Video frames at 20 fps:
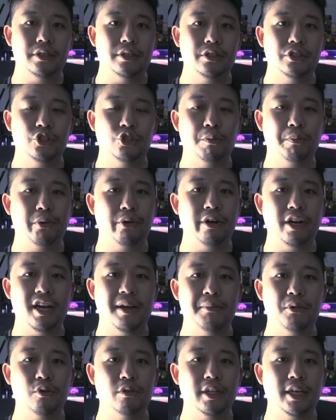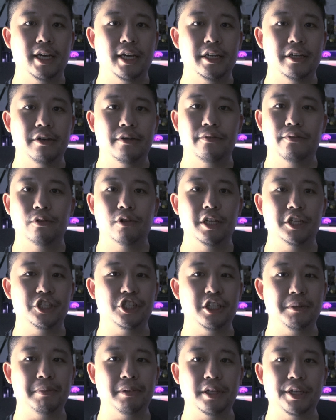Super AMOLED Full
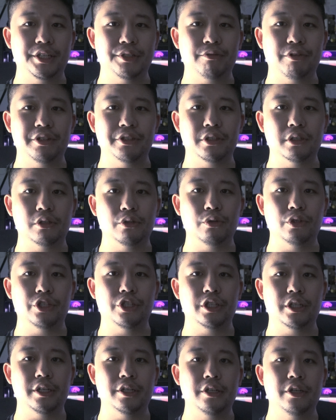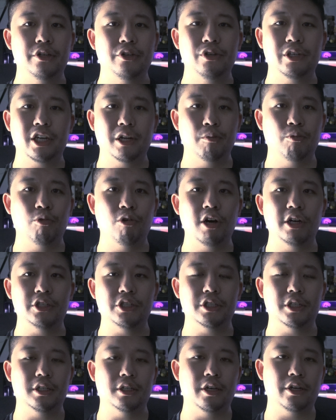HD Plus resolution. You can
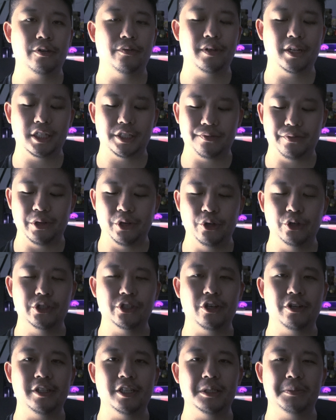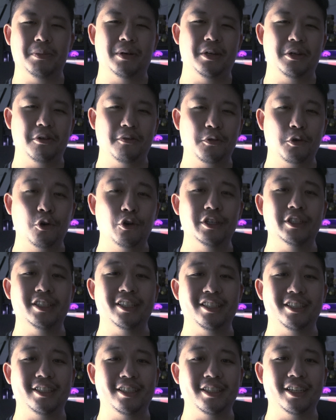watch a lot of nice videos on this, but of course
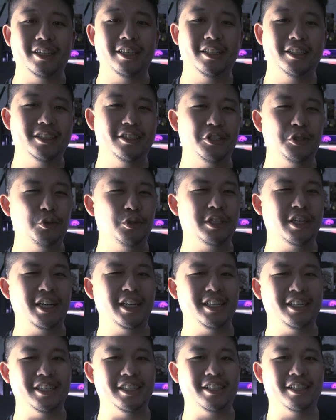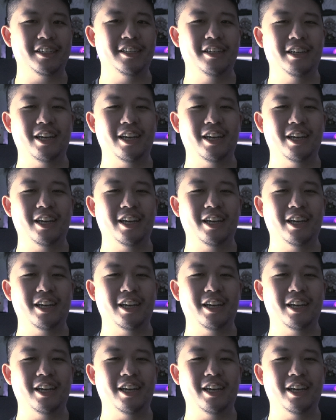it's a little too tiny.